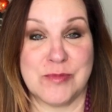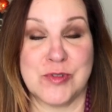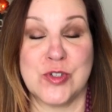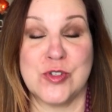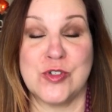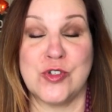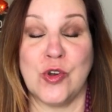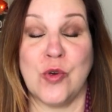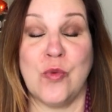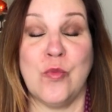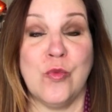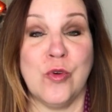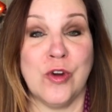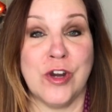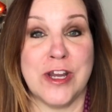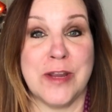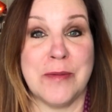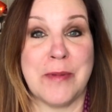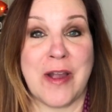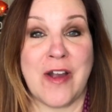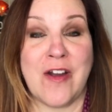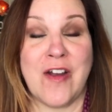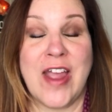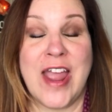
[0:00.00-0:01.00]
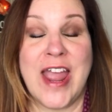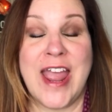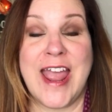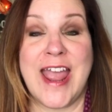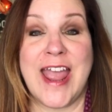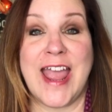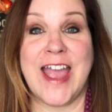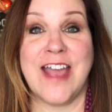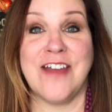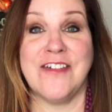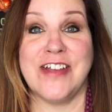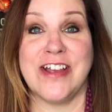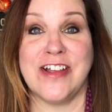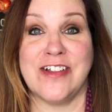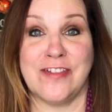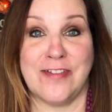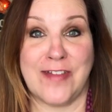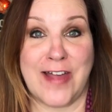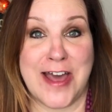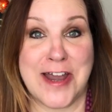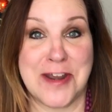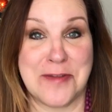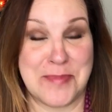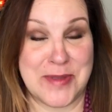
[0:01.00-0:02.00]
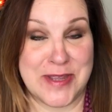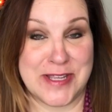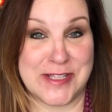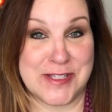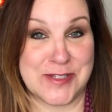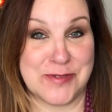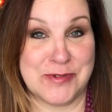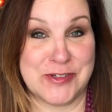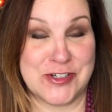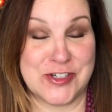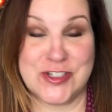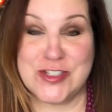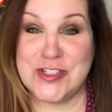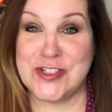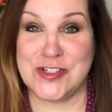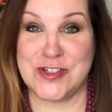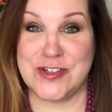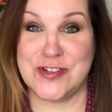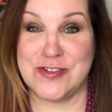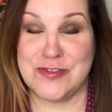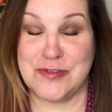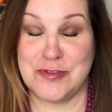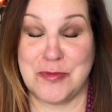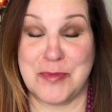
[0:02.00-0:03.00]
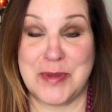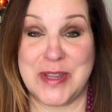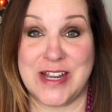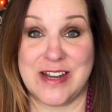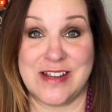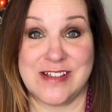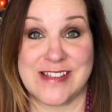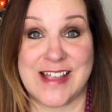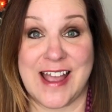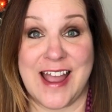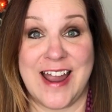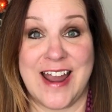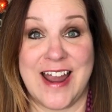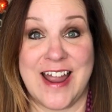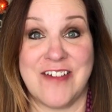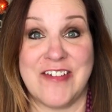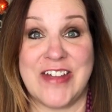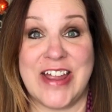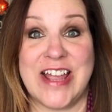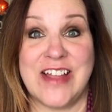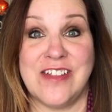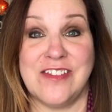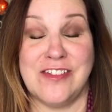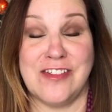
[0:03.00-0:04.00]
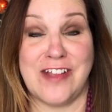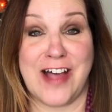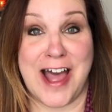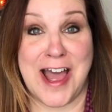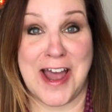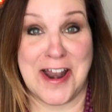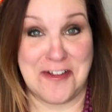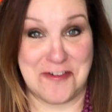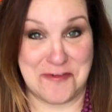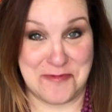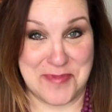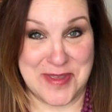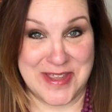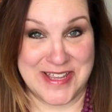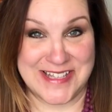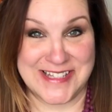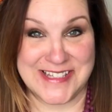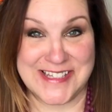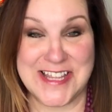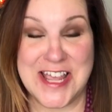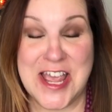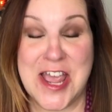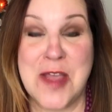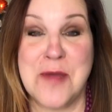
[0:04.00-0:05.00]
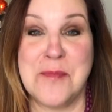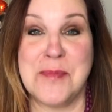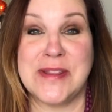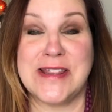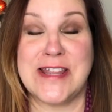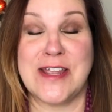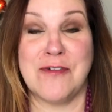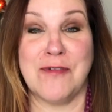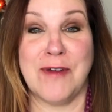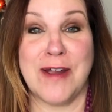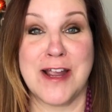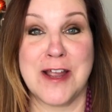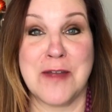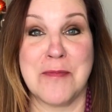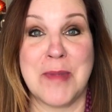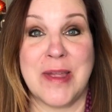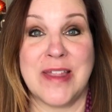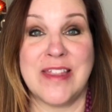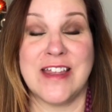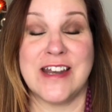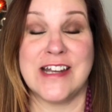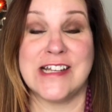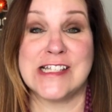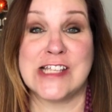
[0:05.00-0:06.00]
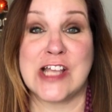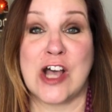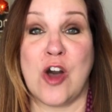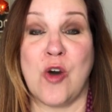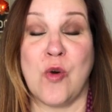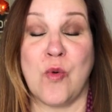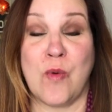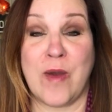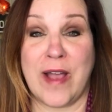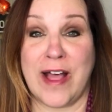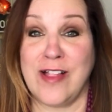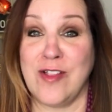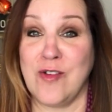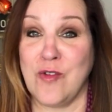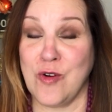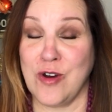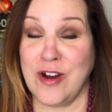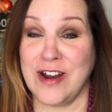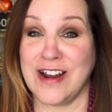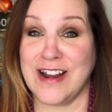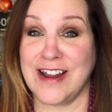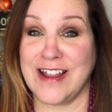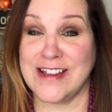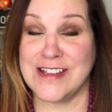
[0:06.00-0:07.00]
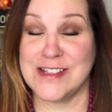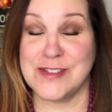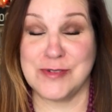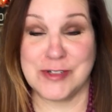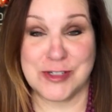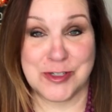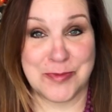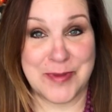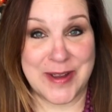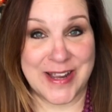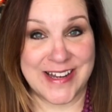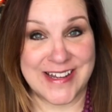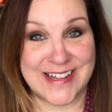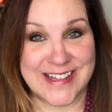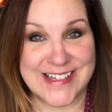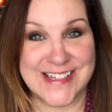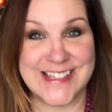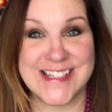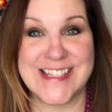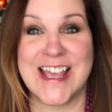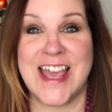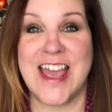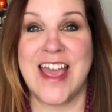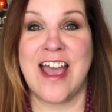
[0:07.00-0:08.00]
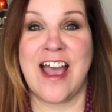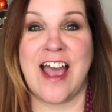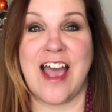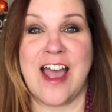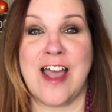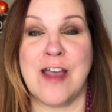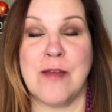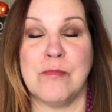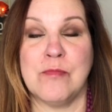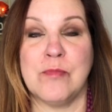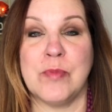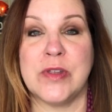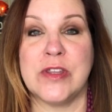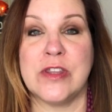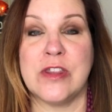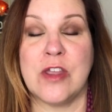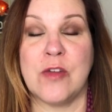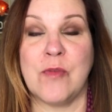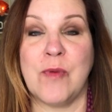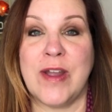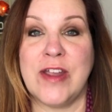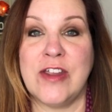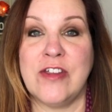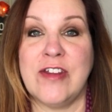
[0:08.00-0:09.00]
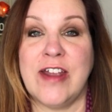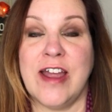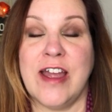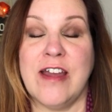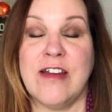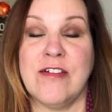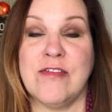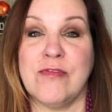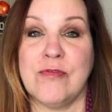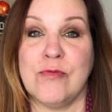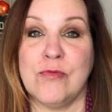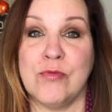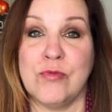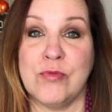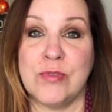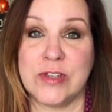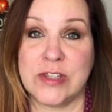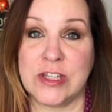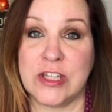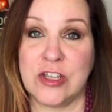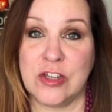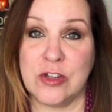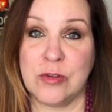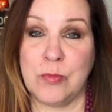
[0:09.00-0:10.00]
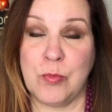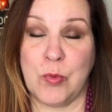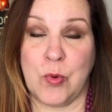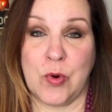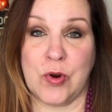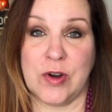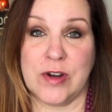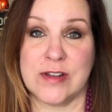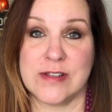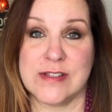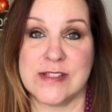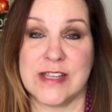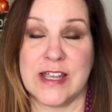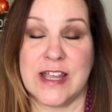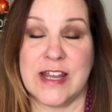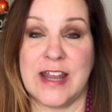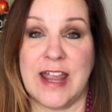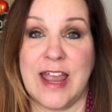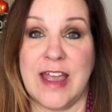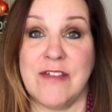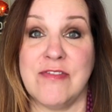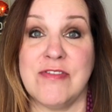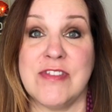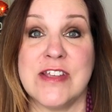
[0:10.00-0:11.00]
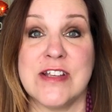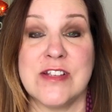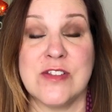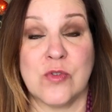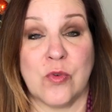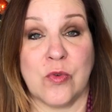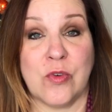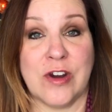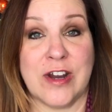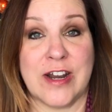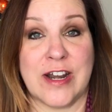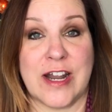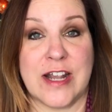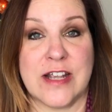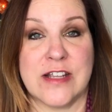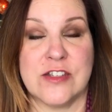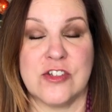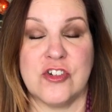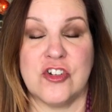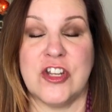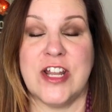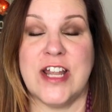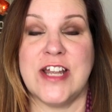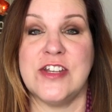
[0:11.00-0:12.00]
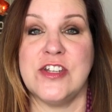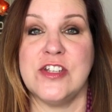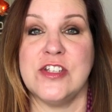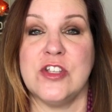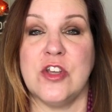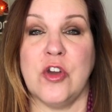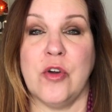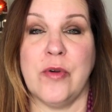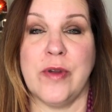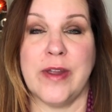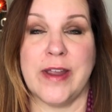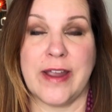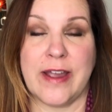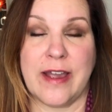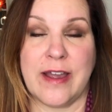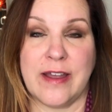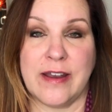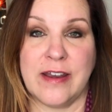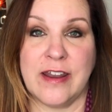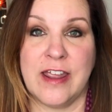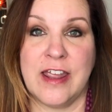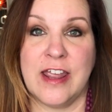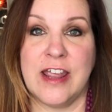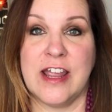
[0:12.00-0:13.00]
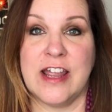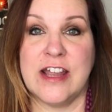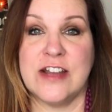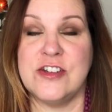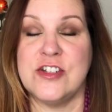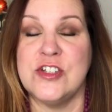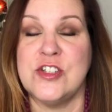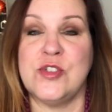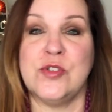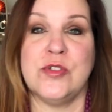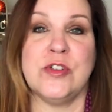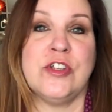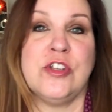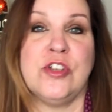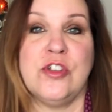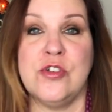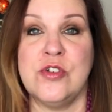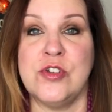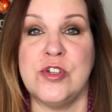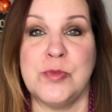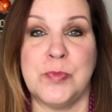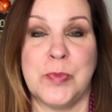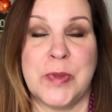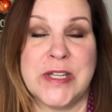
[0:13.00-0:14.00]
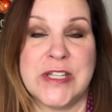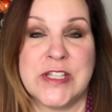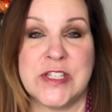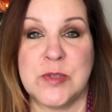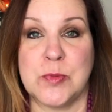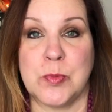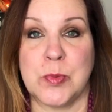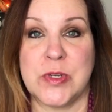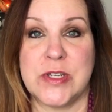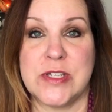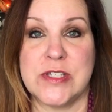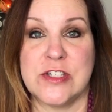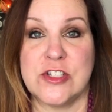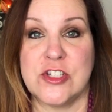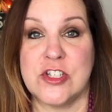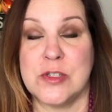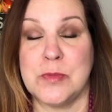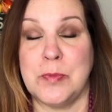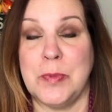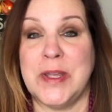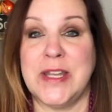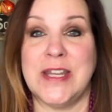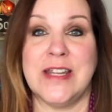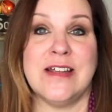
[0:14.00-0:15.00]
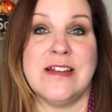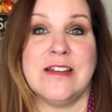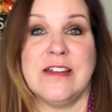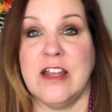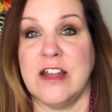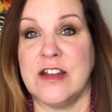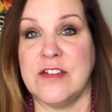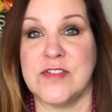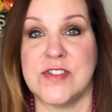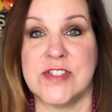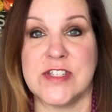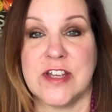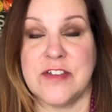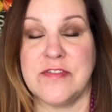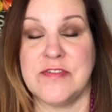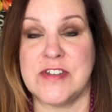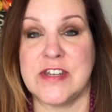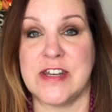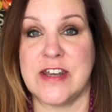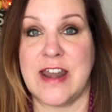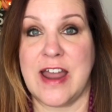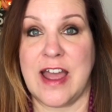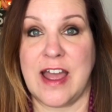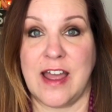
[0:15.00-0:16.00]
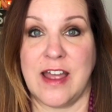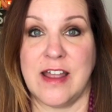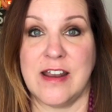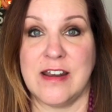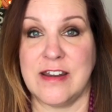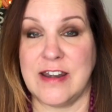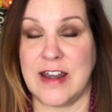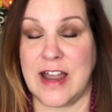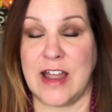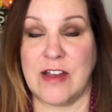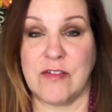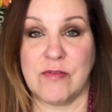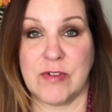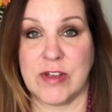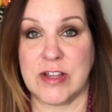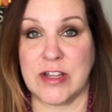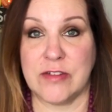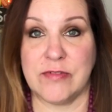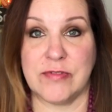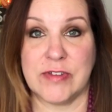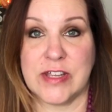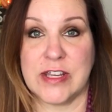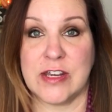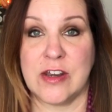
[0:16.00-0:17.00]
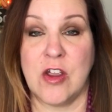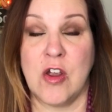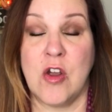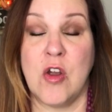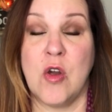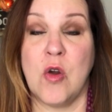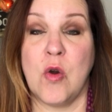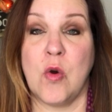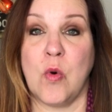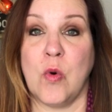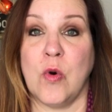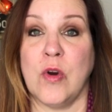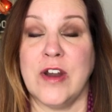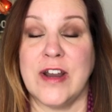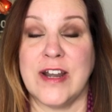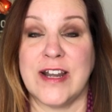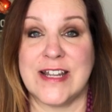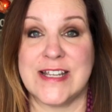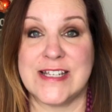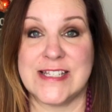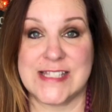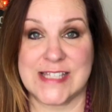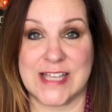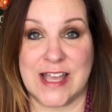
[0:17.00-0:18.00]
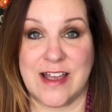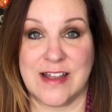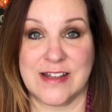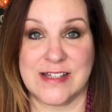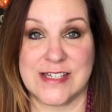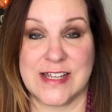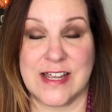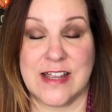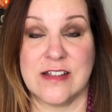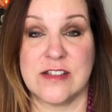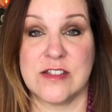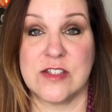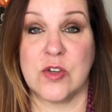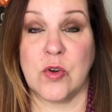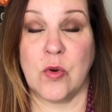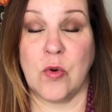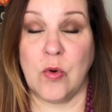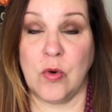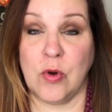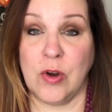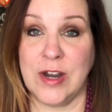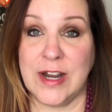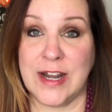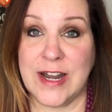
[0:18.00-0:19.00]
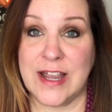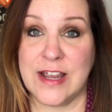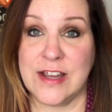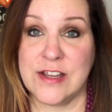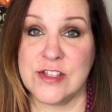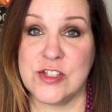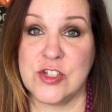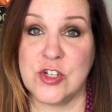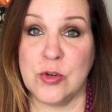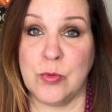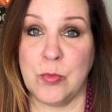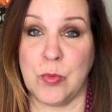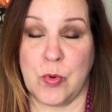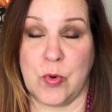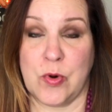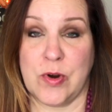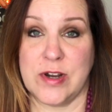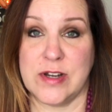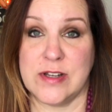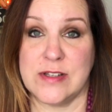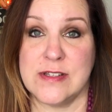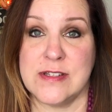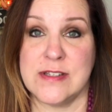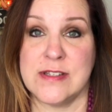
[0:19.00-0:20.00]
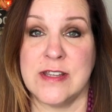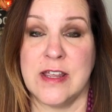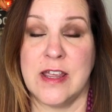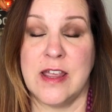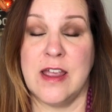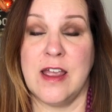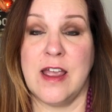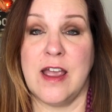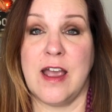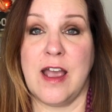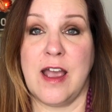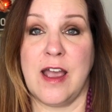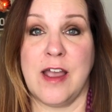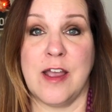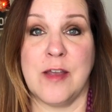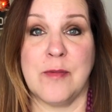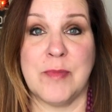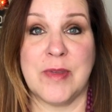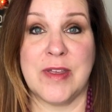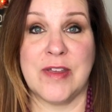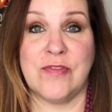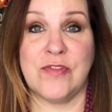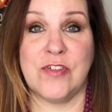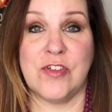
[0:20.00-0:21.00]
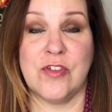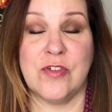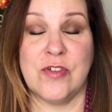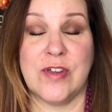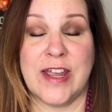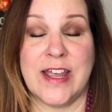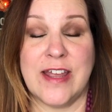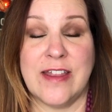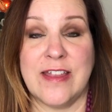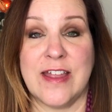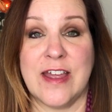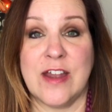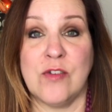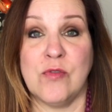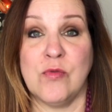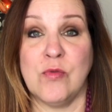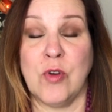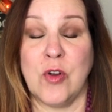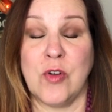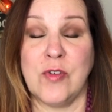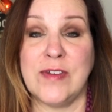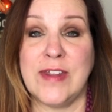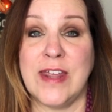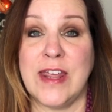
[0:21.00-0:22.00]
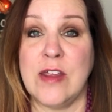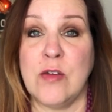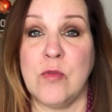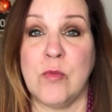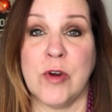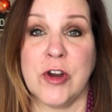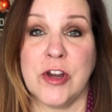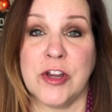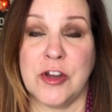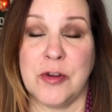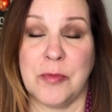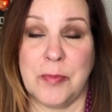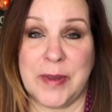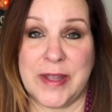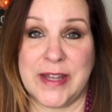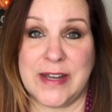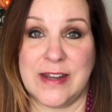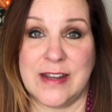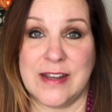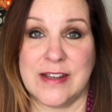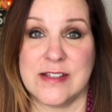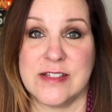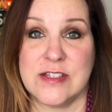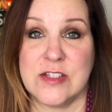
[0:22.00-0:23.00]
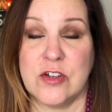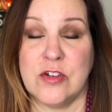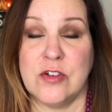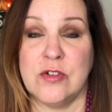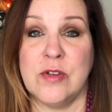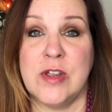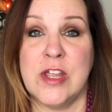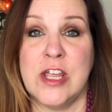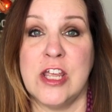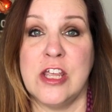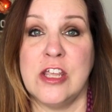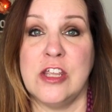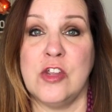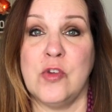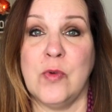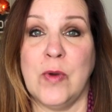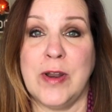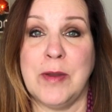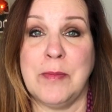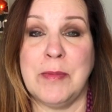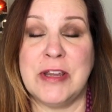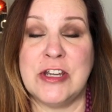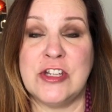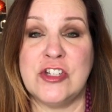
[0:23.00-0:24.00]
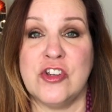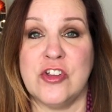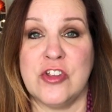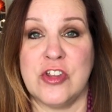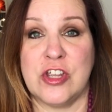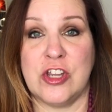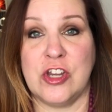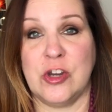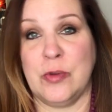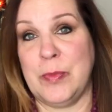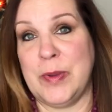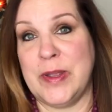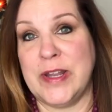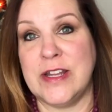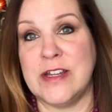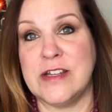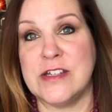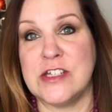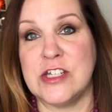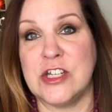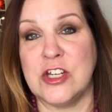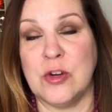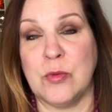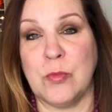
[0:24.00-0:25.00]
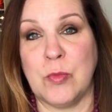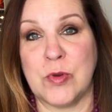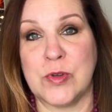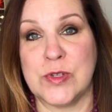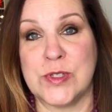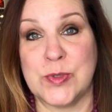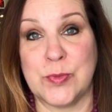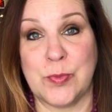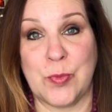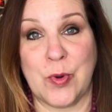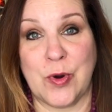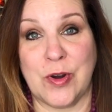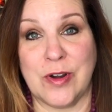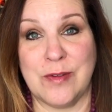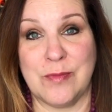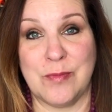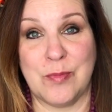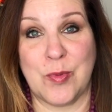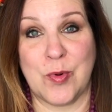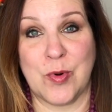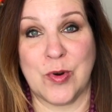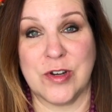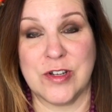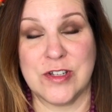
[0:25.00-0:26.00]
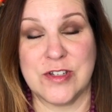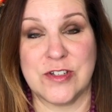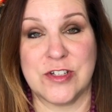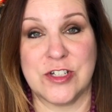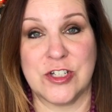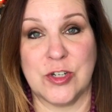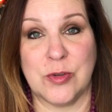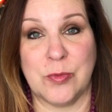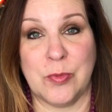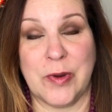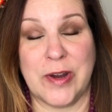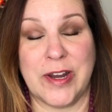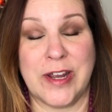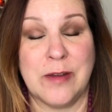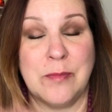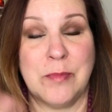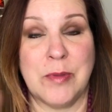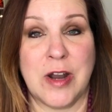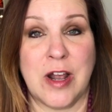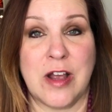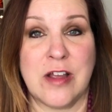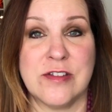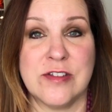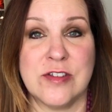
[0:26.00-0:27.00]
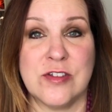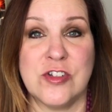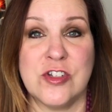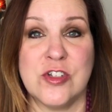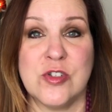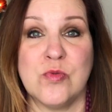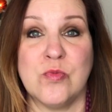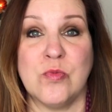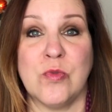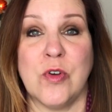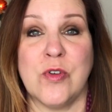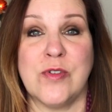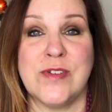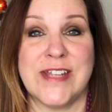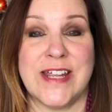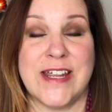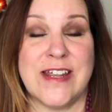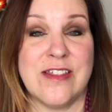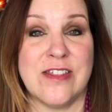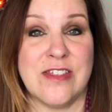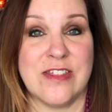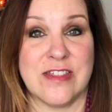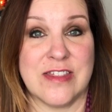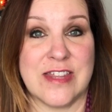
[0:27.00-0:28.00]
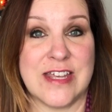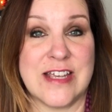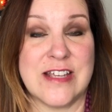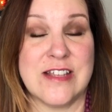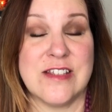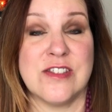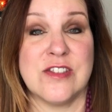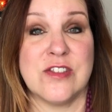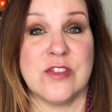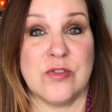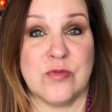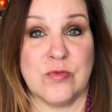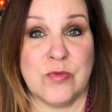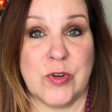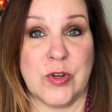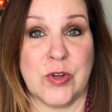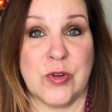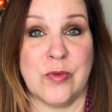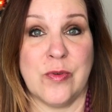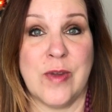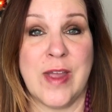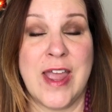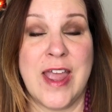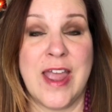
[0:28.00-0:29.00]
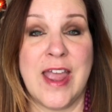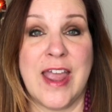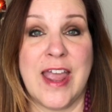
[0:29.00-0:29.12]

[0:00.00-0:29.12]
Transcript: So don't worry about having a lot of pins, which is good news for me because I have a lot of pins, but they recommend that it's all well organized, which mine is, but they want you to have really good boards and have things organized. So you're not just going on and just doing huge pin sprees and just pinning a ton of stuff to not relevant organized content. So organize your boards and then rotate where you're pinning. So you want to make sure that you're pinning to your most important boards to your brand, but also just rotate things through.